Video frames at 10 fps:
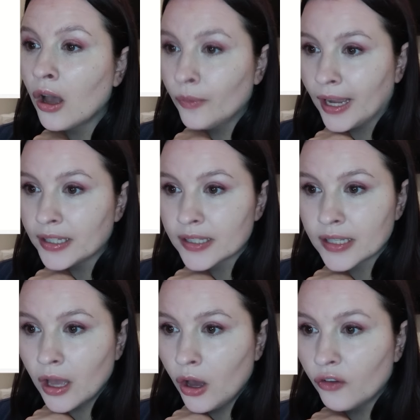all right,
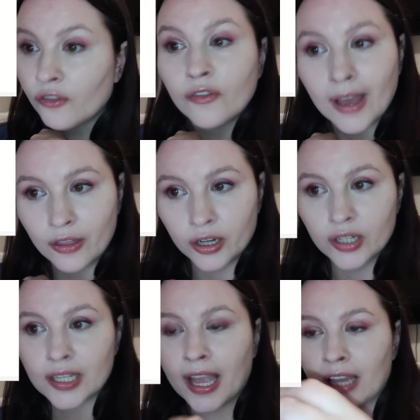so
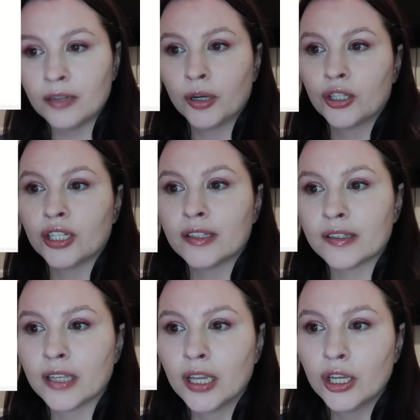feathers I had to
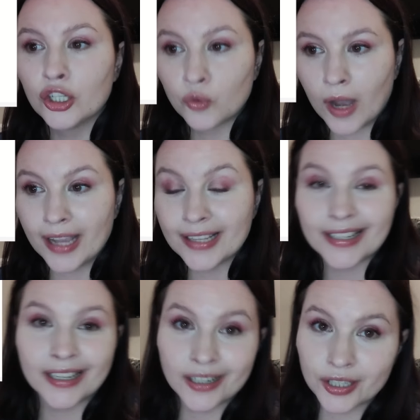purchase twice,
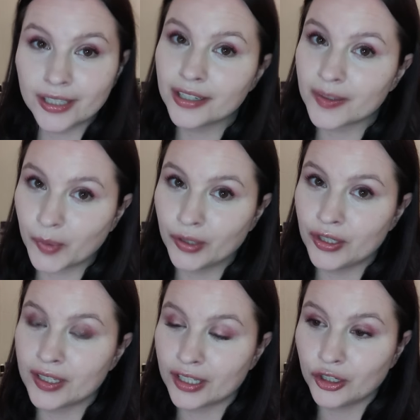and I actually just
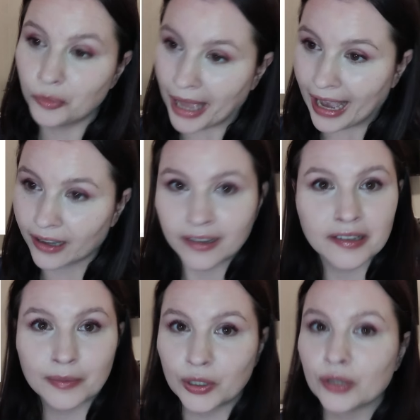purchased a new pack
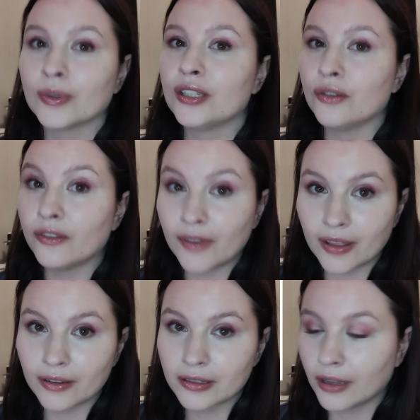because I'm going to redo the
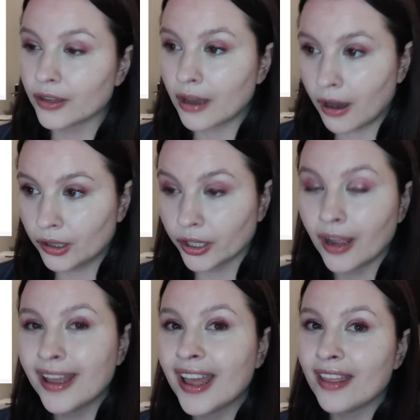feathers on the
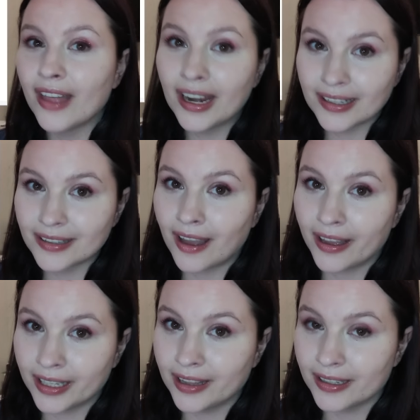collar. That is
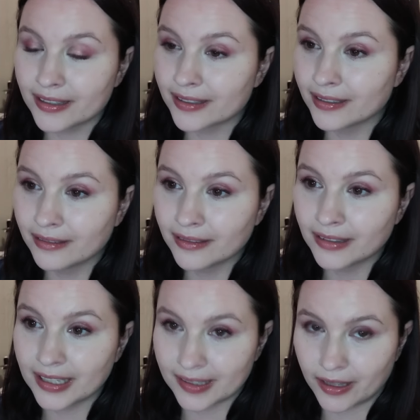not in this
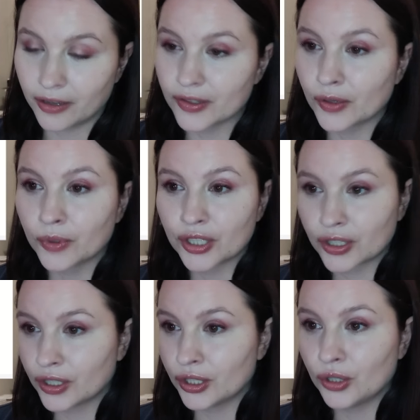though, so we're
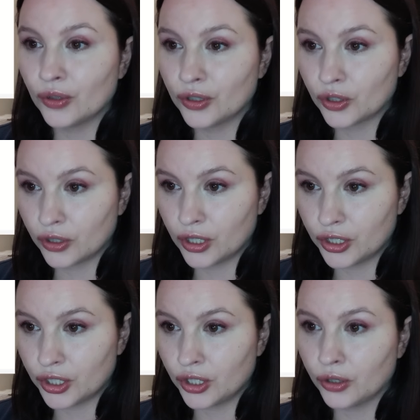just going to do the
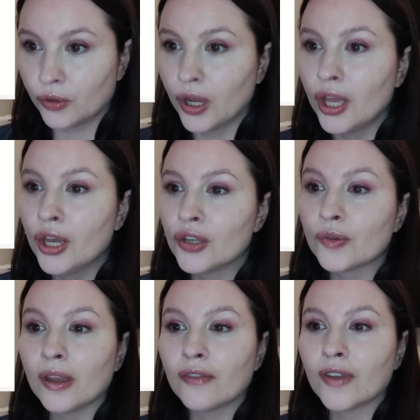2.
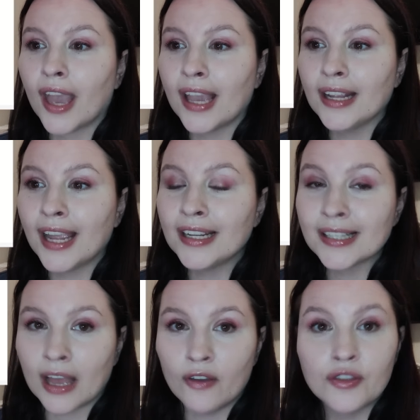So we have
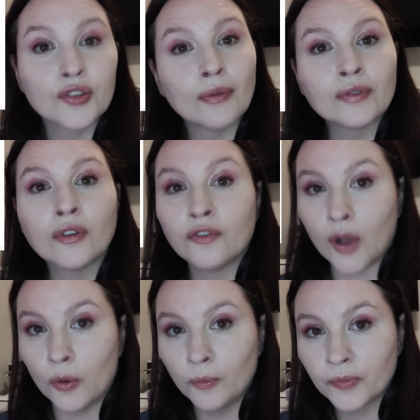$8.87. So that was for
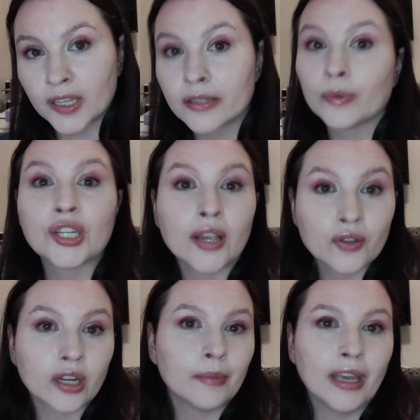foam because originally I
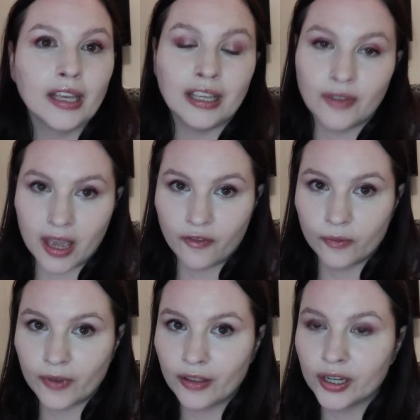was going to make EVA
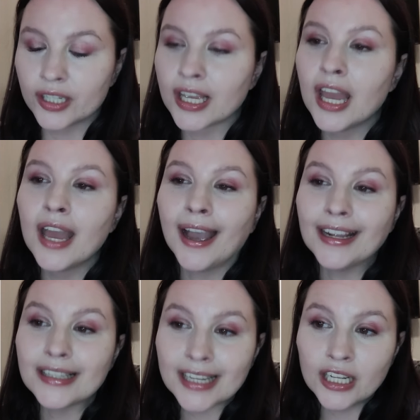foam feathers.
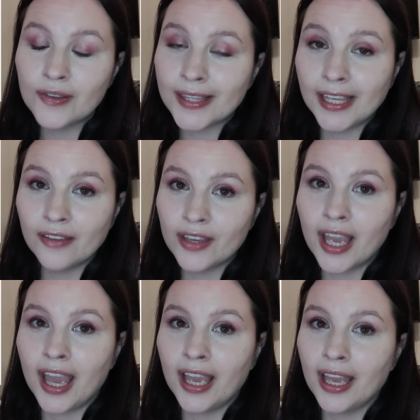I did use the
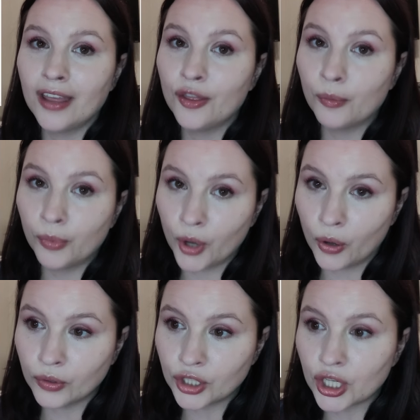EVA in the
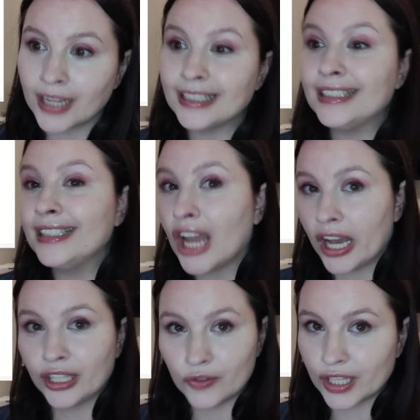brooch. I did
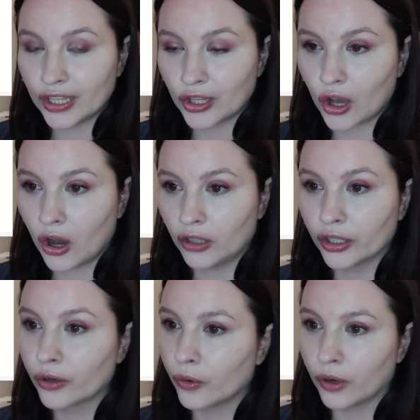not use it in the
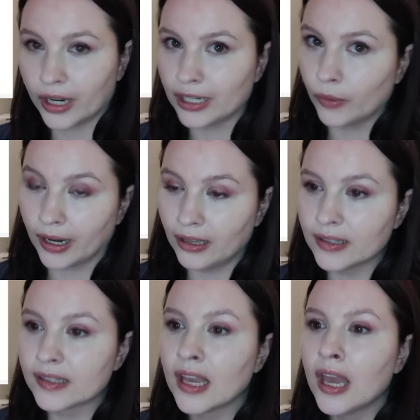collar or anywhere
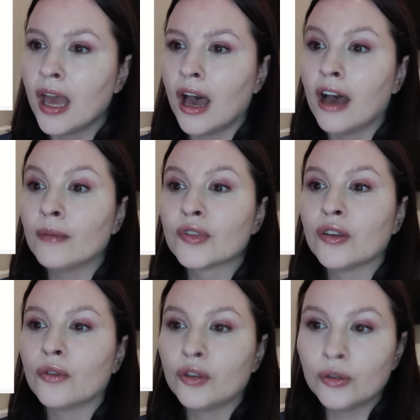else.
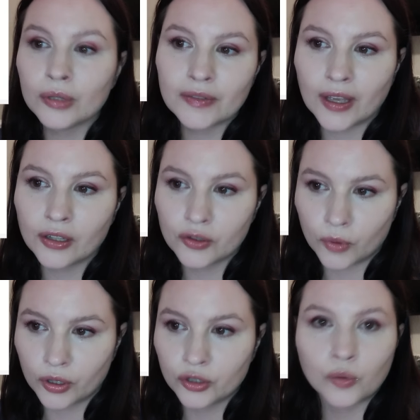So the goose feathers
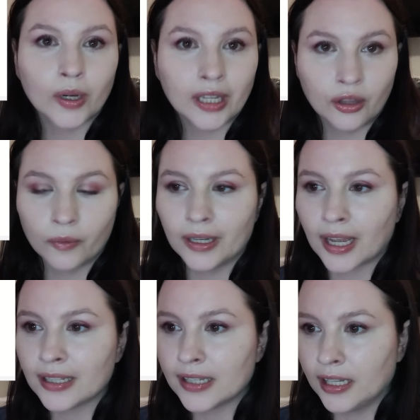were the
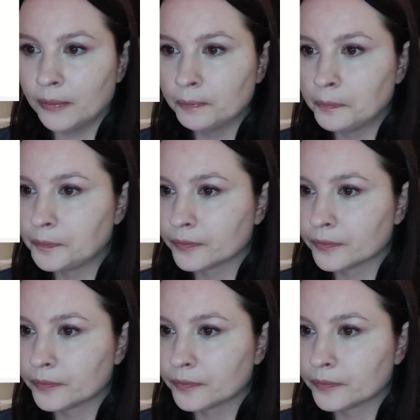$23.19.